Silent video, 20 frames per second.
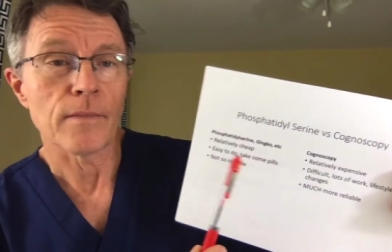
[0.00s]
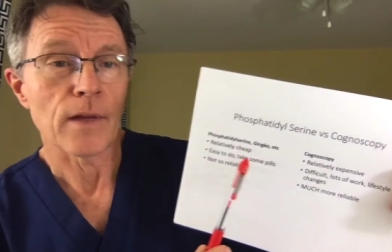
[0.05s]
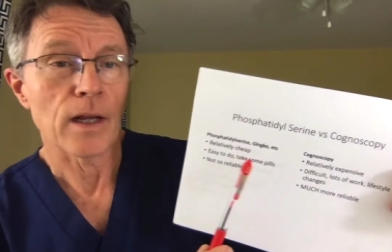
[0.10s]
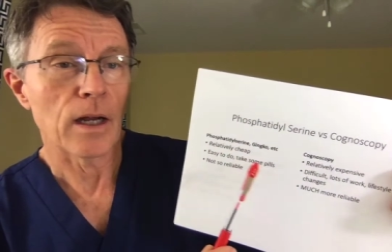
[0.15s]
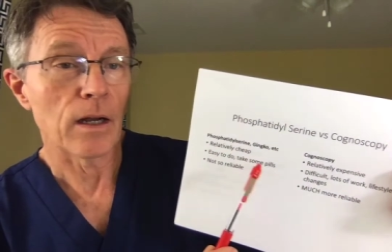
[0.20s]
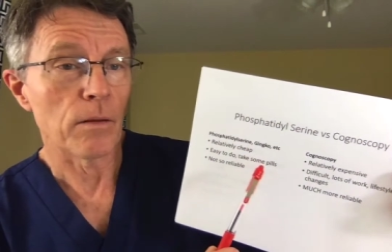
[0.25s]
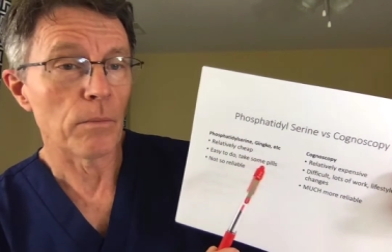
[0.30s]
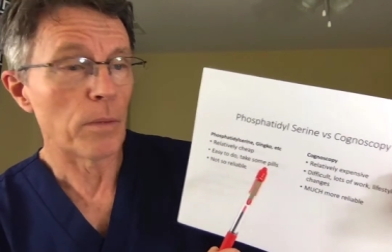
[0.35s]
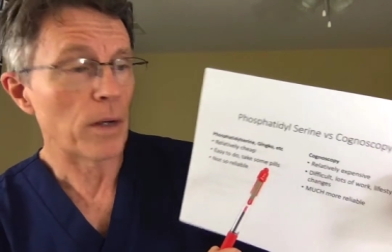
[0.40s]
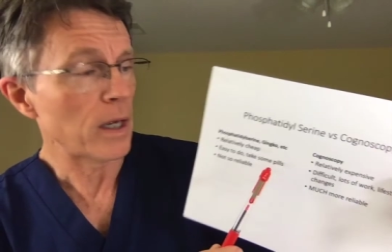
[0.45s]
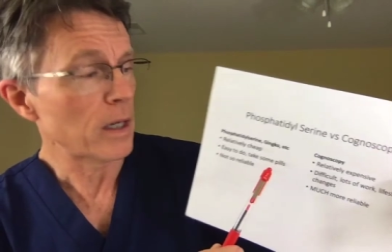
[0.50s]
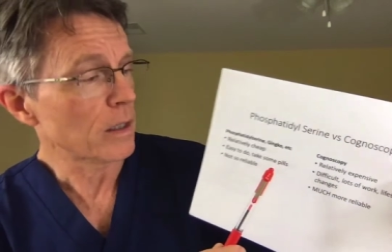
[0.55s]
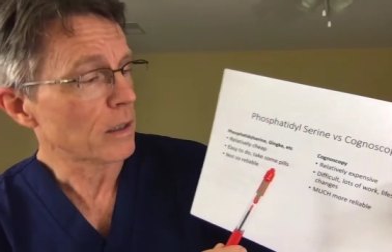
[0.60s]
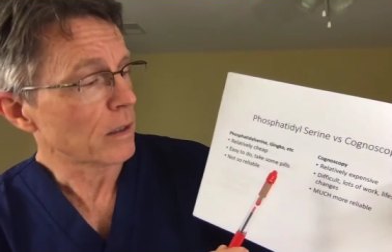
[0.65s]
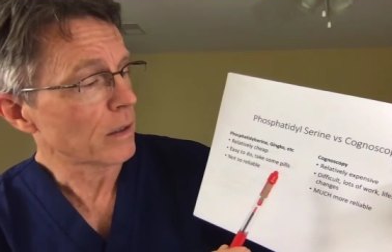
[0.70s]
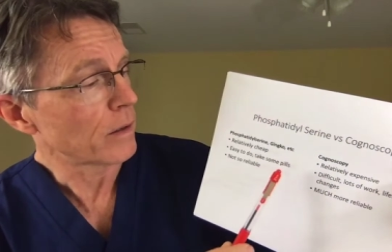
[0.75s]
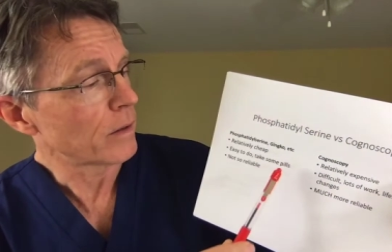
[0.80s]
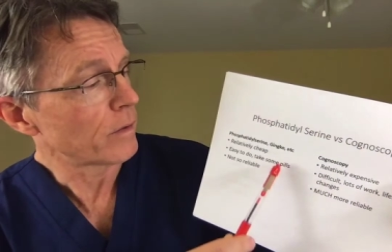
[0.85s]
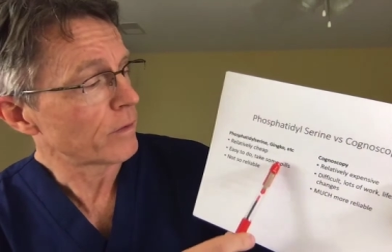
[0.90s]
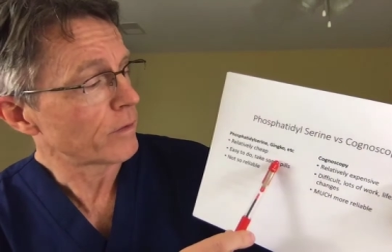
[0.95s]
a
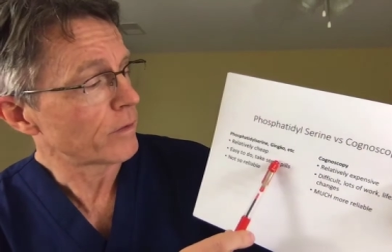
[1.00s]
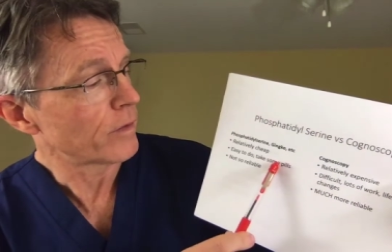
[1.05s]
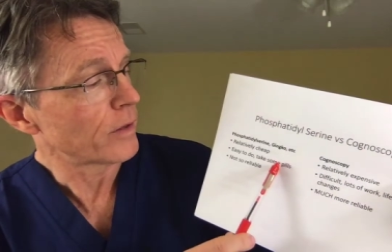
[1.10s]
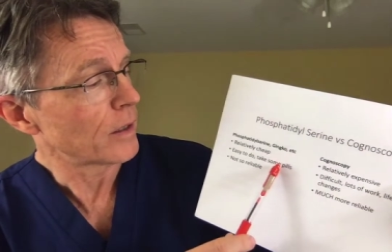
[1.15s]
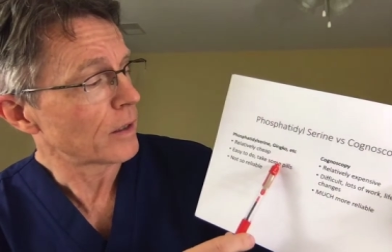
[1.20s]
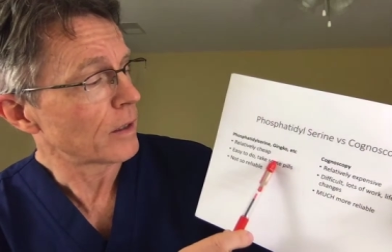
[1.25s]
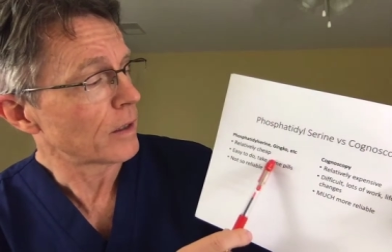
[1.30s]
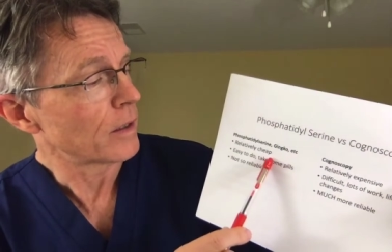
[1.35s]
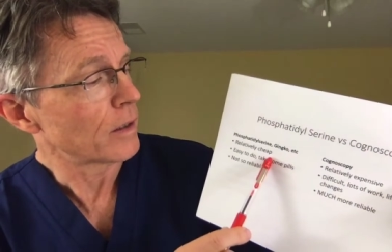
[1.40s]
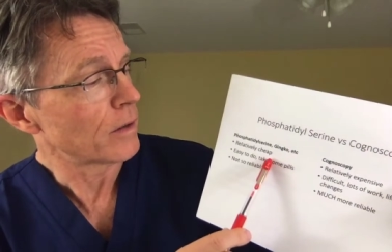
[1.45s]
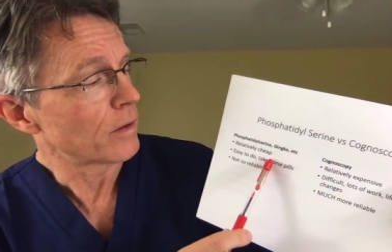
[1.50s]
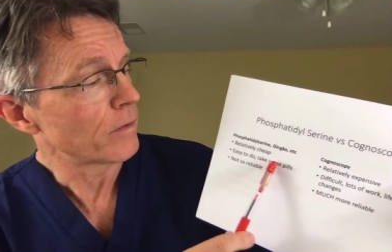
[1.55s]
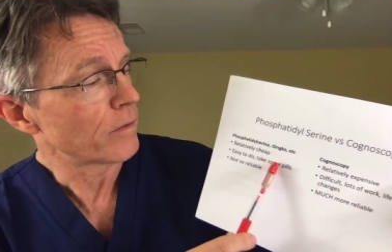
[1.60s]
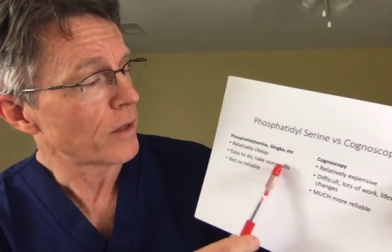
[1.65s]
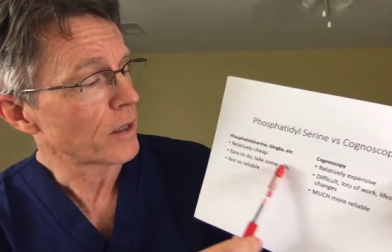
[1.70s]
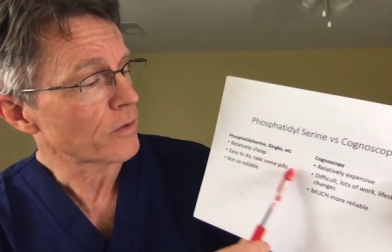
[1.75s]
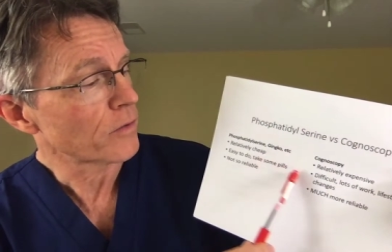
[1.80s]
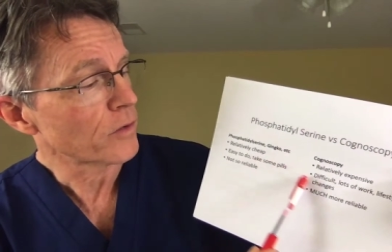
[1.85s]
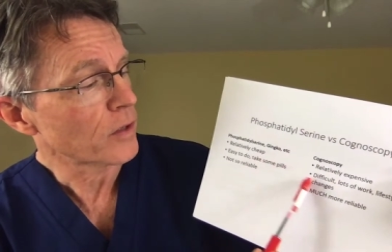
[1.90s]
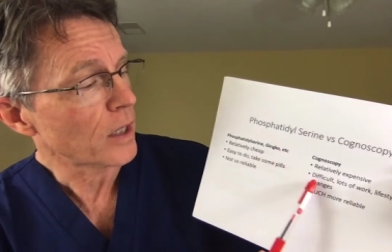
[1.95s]
bottle of uh,
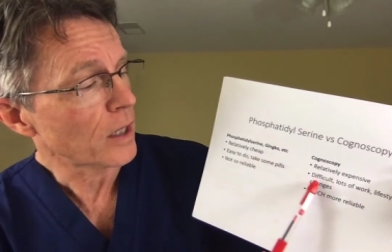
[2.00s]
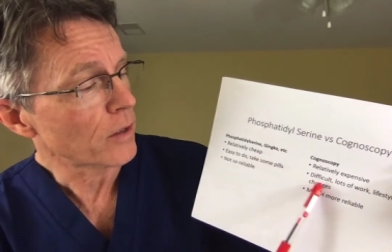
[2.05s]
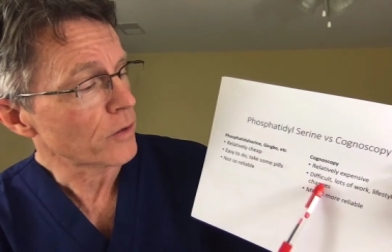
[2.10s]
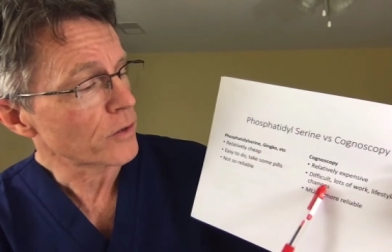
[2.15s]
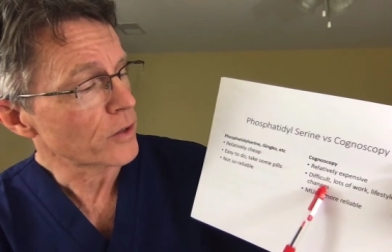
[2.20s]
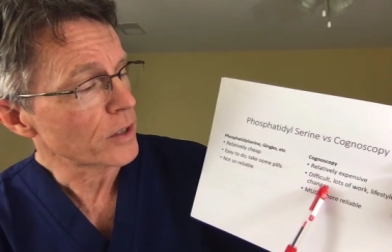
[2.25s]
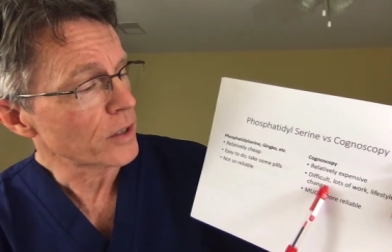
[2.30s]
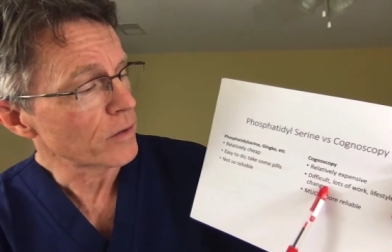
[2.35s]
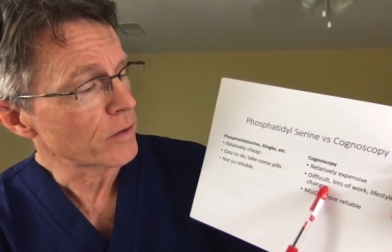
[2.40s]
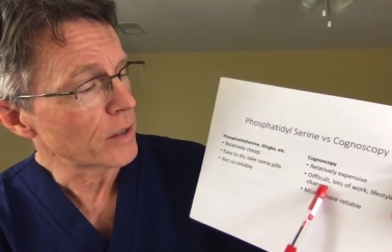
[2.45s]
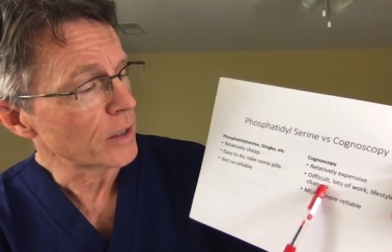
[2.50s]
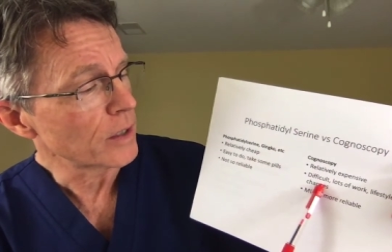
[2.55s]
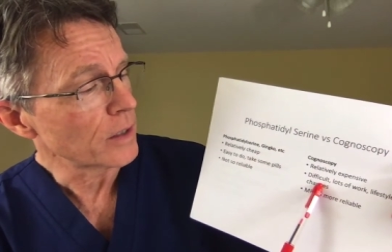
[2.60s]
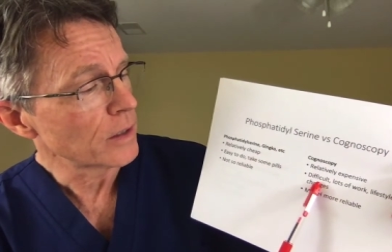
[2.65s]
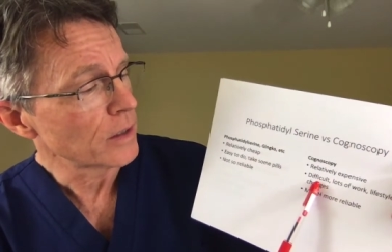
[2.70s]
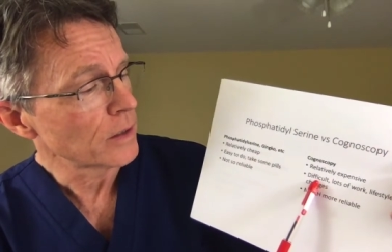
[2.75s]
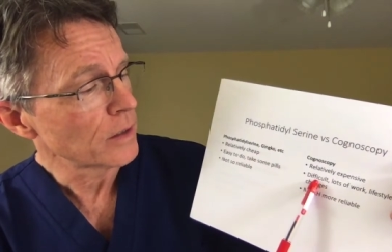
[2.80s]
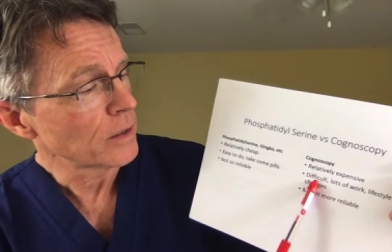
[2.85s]
phosphatidylserine